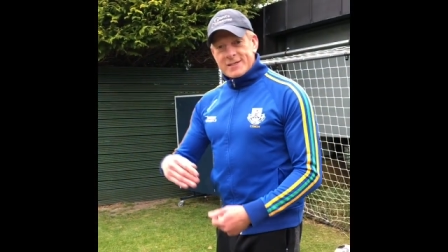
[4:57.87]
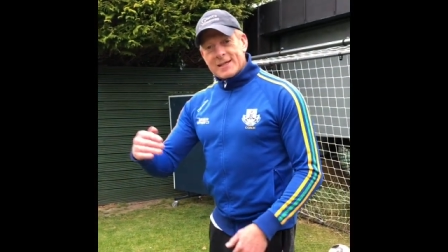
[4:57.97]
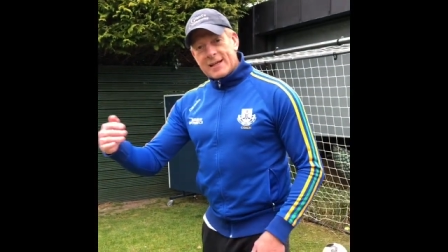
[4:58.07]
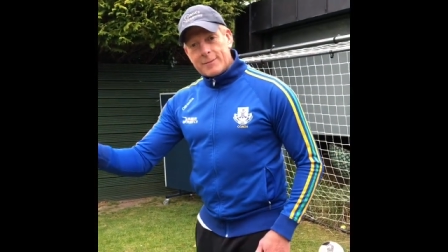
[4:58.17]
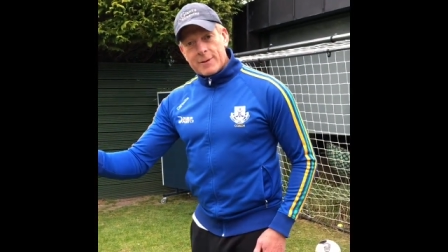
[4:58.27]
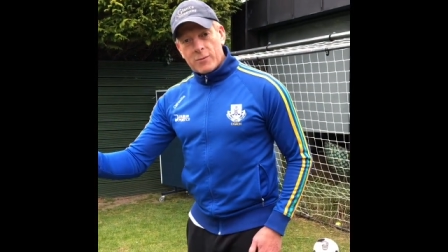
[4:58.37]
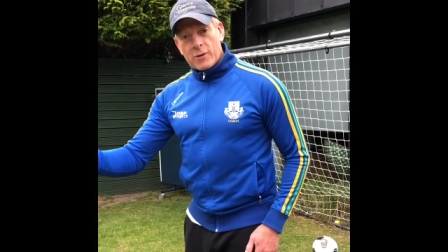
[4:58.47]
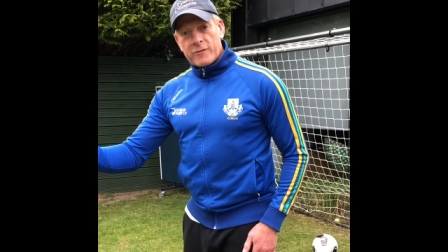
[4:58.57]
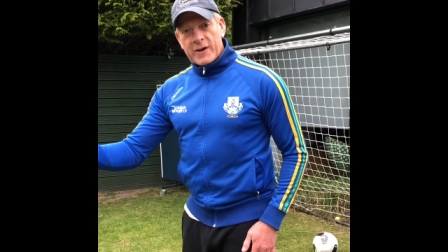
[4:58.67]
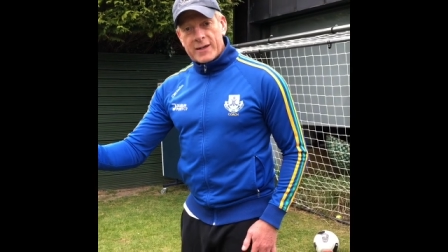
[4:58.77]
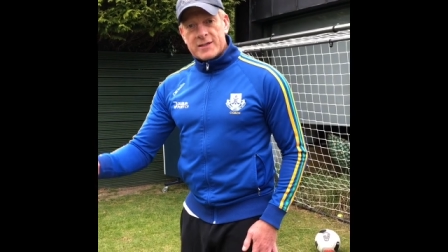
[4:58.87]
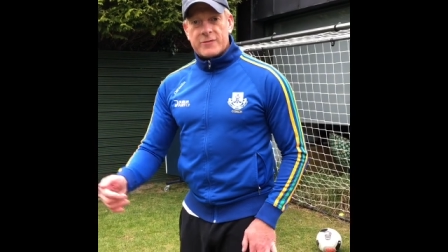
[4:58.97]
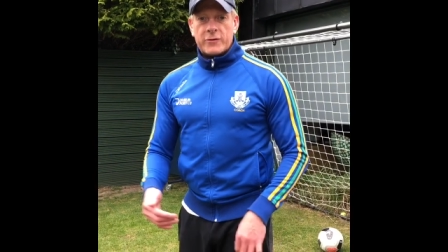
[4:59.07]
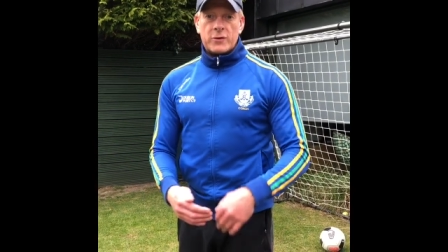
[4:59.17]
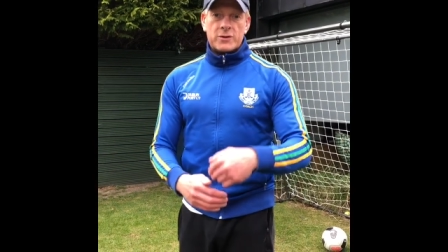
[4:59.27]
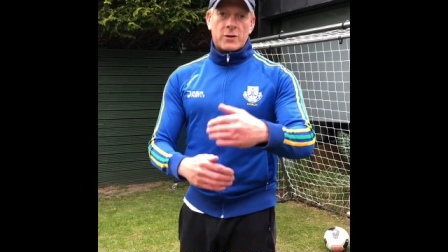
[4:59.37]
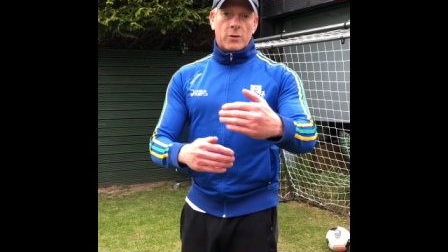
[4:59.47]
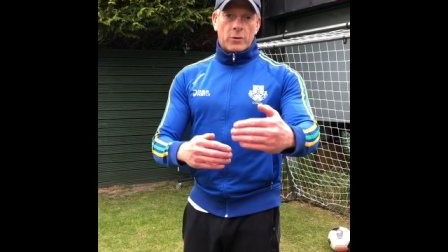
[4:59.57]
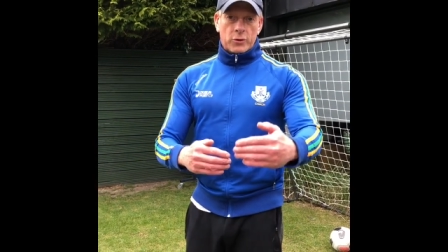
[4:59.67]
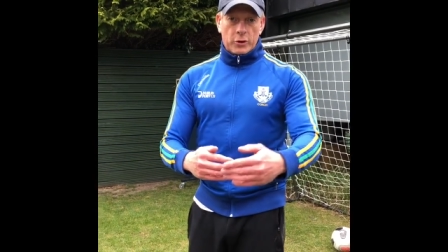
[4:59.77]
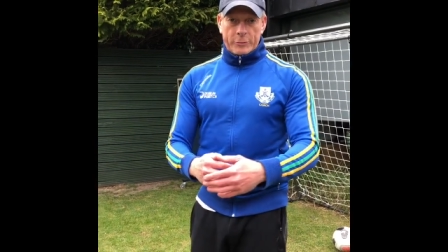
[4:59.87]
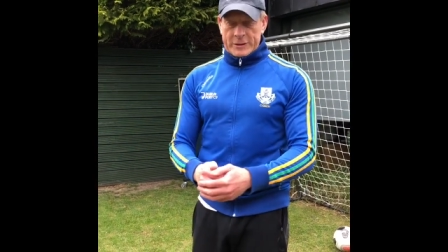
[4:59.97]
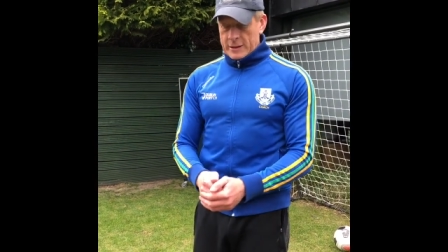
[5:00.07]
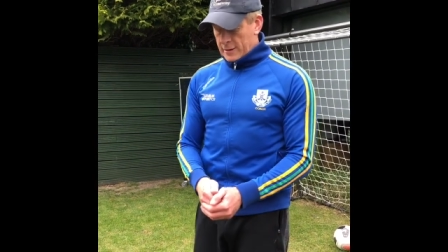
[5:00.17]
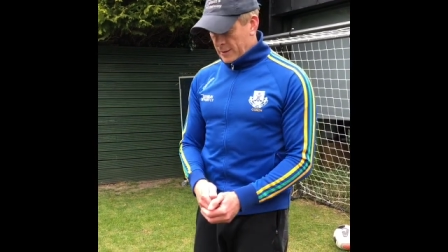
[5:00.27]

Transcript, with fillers: This is a little bit more advanced for those older groups.